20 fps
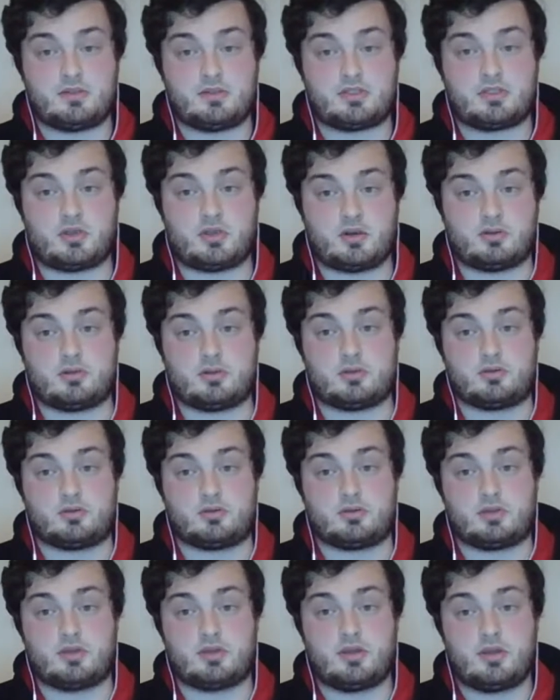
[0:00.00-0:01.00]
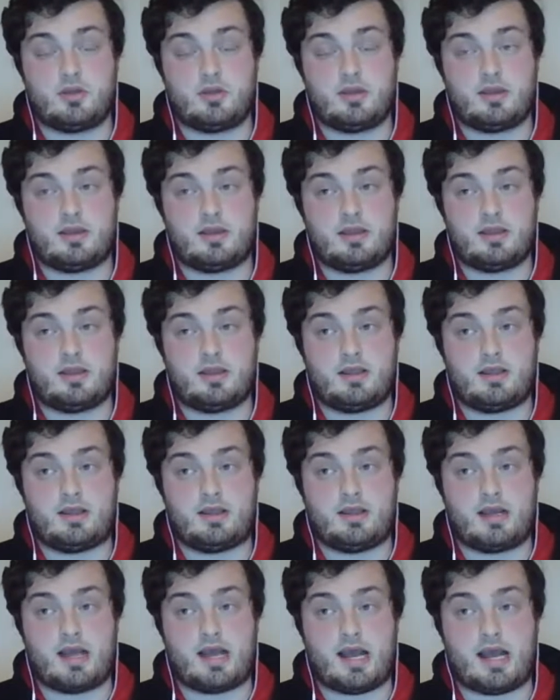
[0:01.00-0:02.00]
Scotland
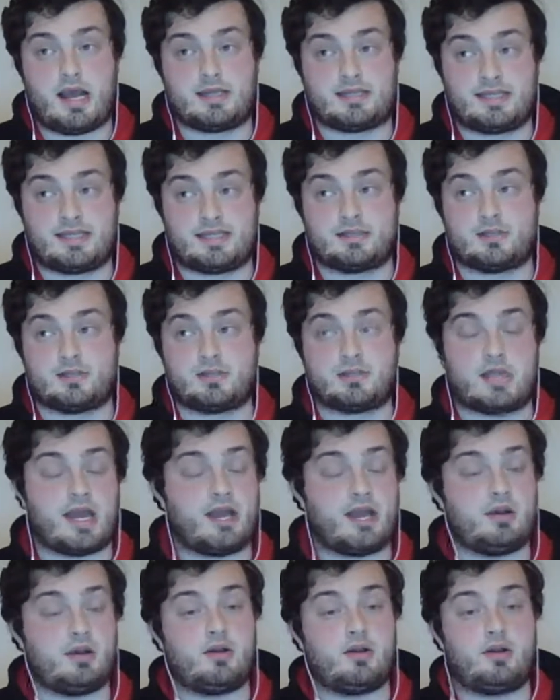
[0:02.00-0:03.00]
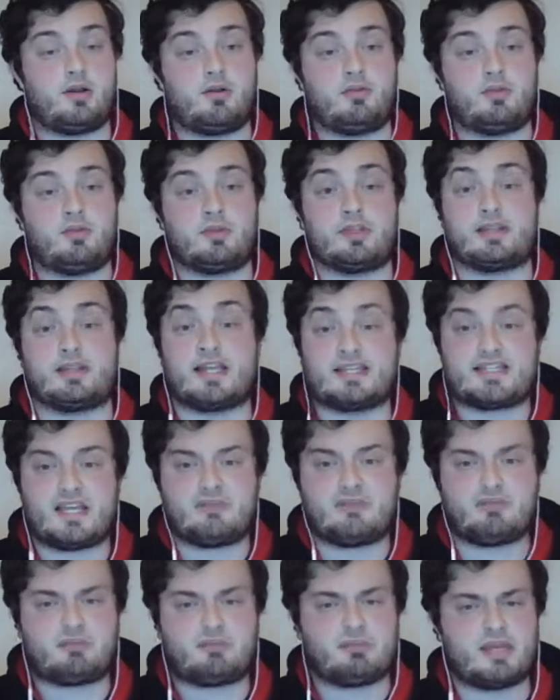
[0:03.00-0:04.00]
and England, the last
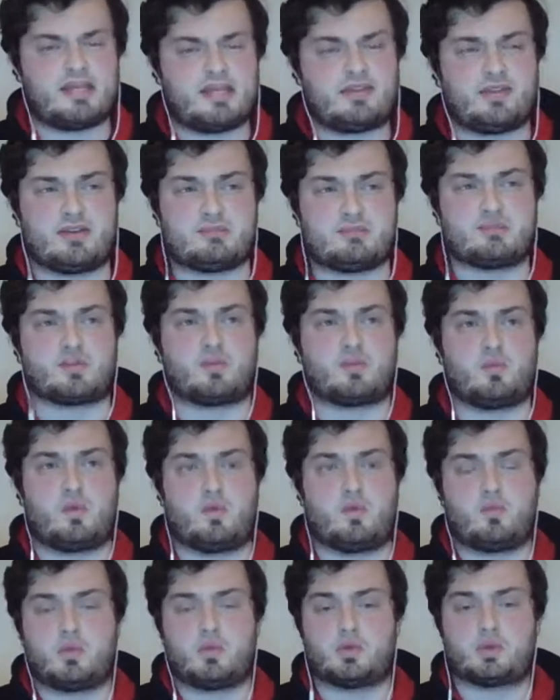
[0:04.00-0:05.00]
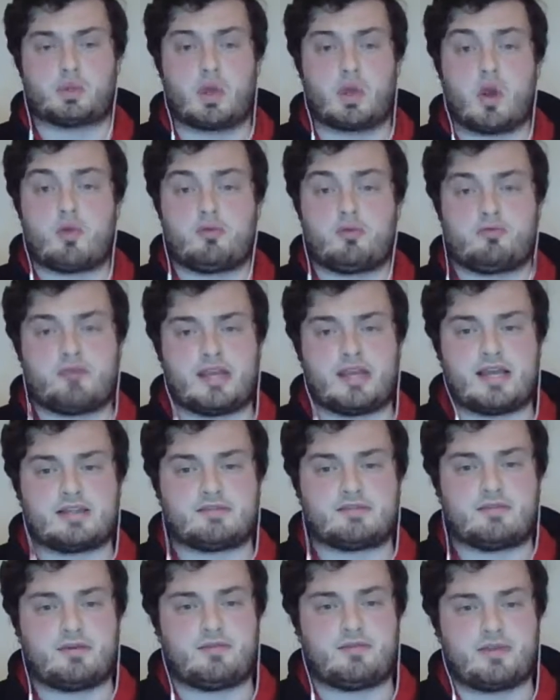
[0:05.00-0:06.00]
time we played, I think, was a 1-1 draw, and we
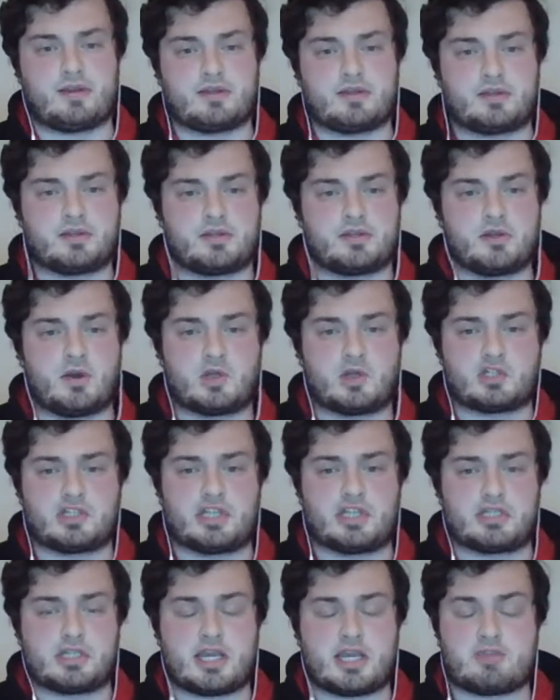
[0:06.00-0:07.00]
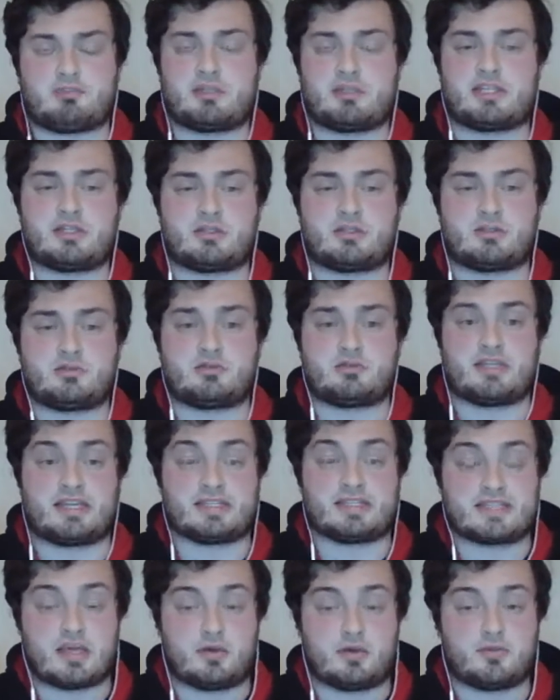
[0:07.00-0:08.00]
had to have Oxlade-Chamberlain
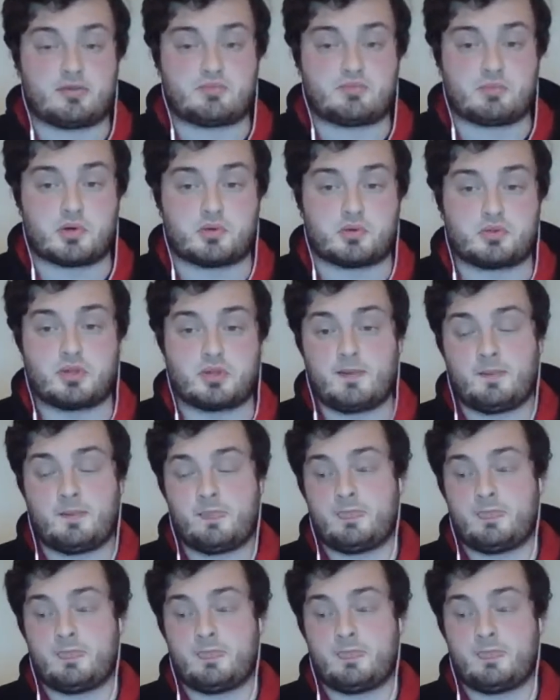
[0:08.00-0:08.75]
dig us out in the mud.